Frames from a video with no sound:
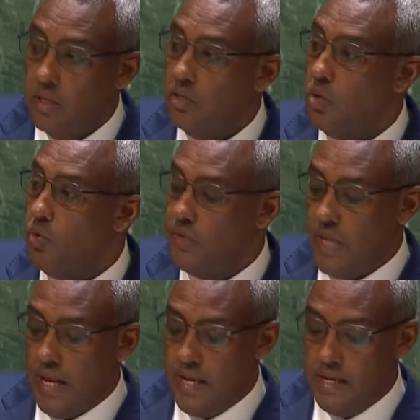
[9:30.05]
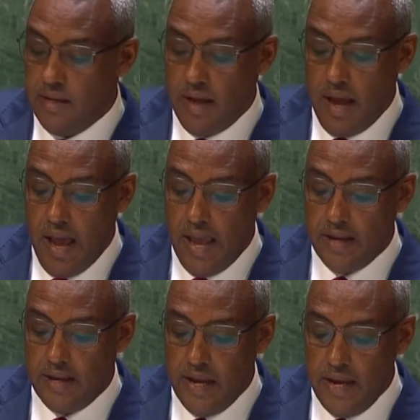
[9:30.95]
truth-telling, and
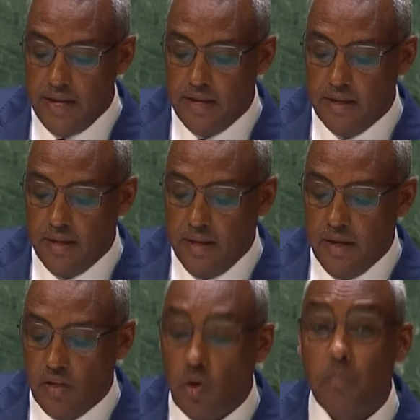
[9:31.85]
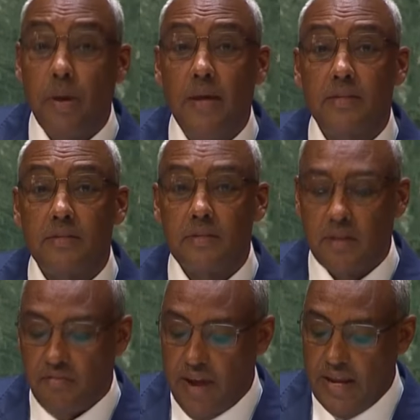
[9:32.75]
healing, Ethiopia is
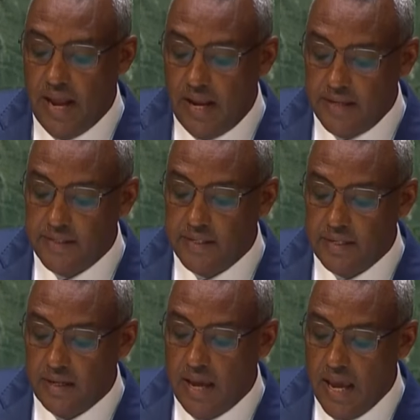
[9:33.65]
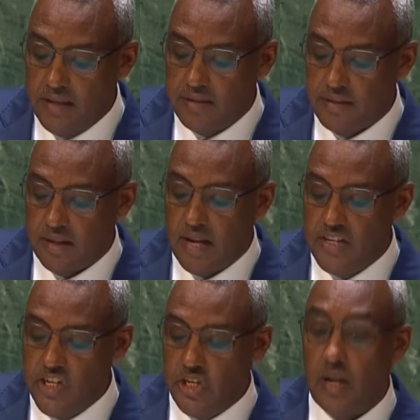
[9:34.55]
finalizing its
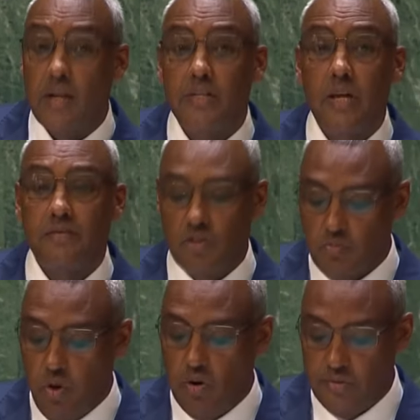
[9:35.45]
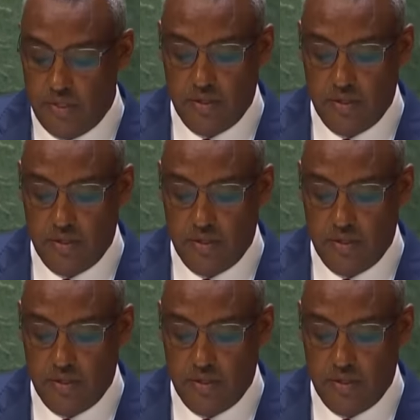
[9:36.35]
transitional justice policy.